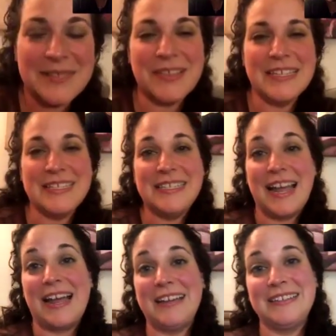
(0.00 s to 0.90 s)
his
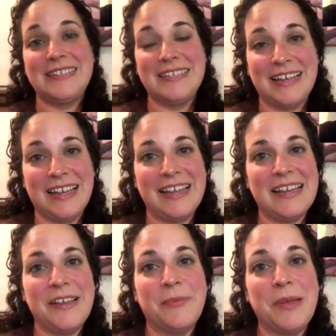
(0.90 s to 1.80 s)
dad tonight,
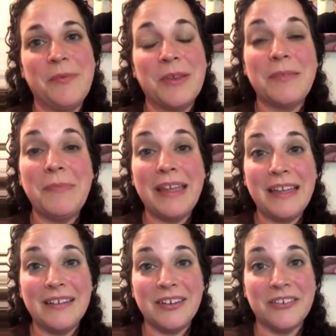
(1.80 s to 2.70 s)
and he'll be with
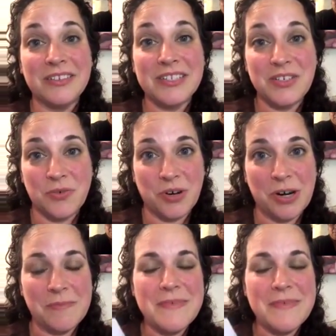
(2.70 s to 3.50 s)
me during the storm.